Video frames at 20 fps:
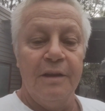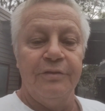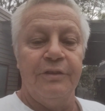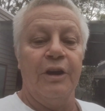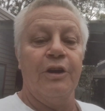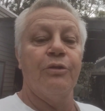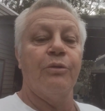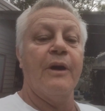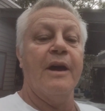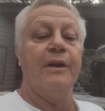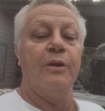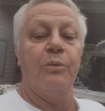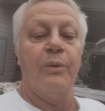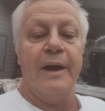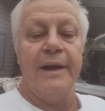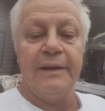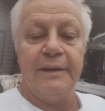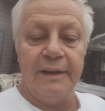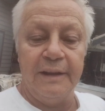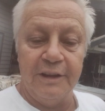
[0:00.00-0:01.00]
The Great
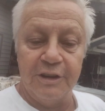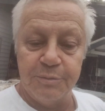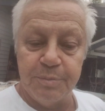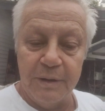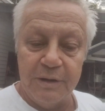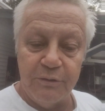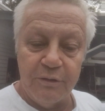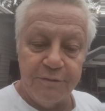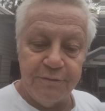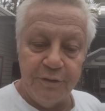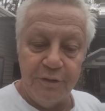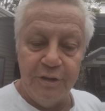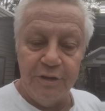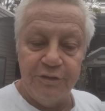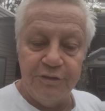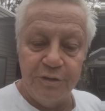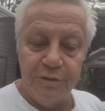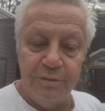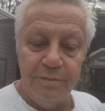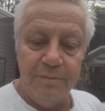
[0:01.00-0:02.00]
Awakening it's been
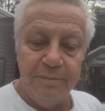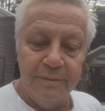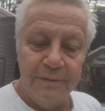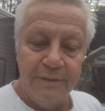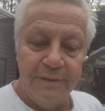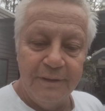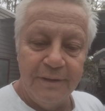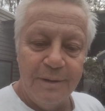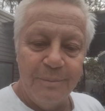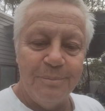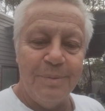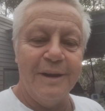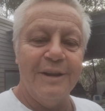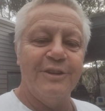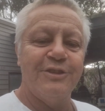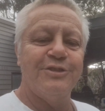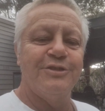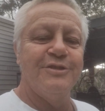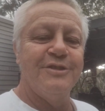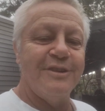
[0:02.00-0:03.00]
referred to, but
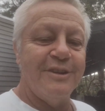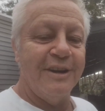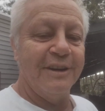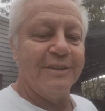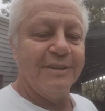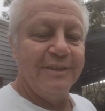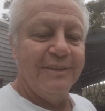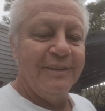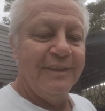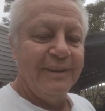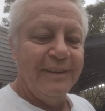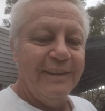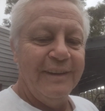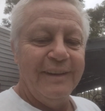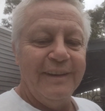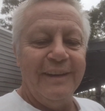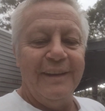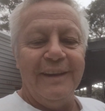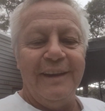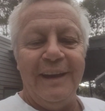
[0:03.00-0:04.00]
it's not.
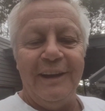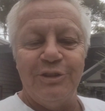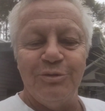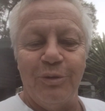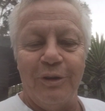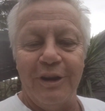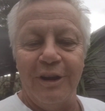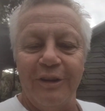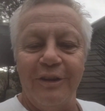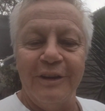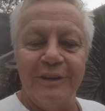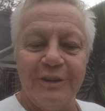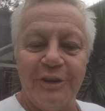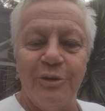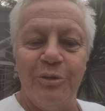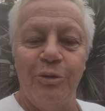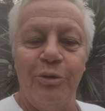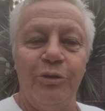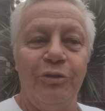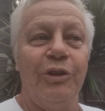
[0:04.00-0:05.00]
It's what I like to
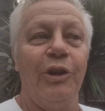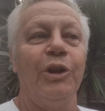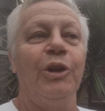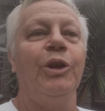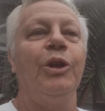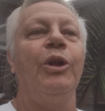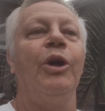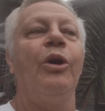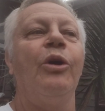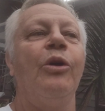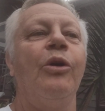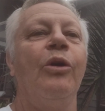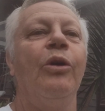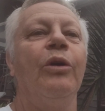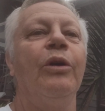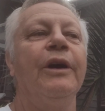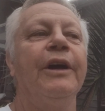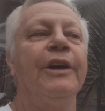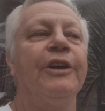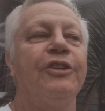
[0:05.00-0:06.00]
call the
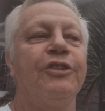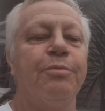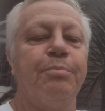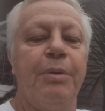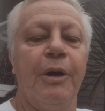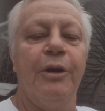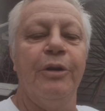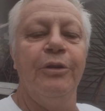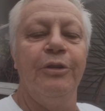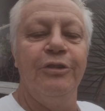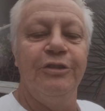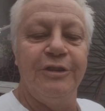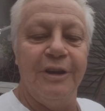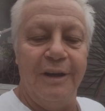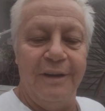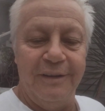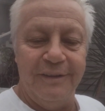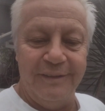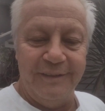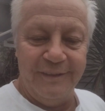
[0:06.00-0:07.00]
long
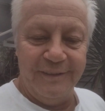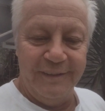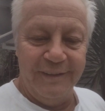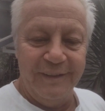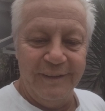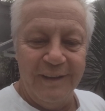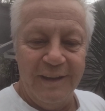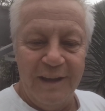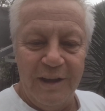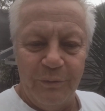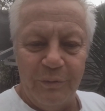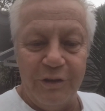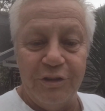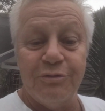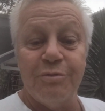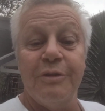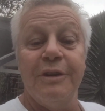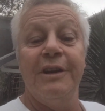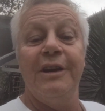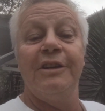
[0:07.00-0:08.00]
exposure, where
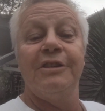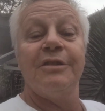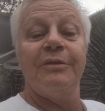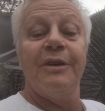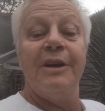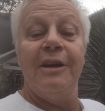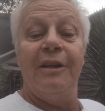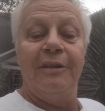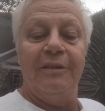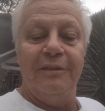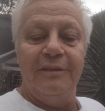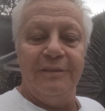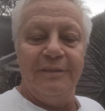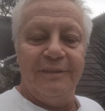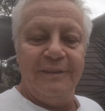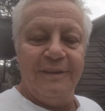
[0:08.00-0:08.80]
3 years of hell